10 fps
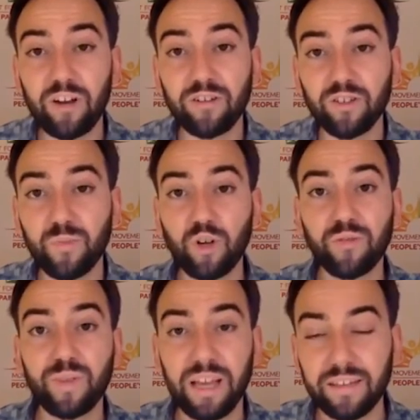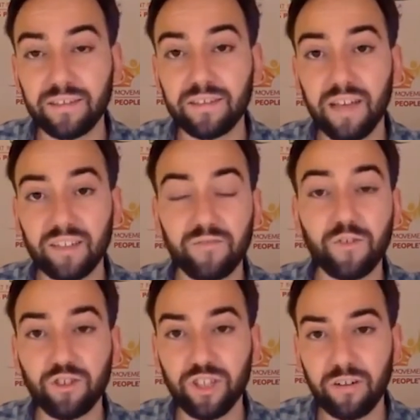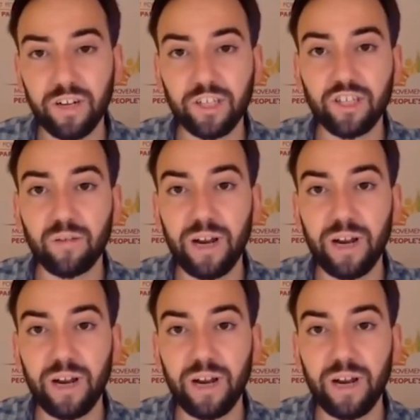parents' birthplace as a first-generation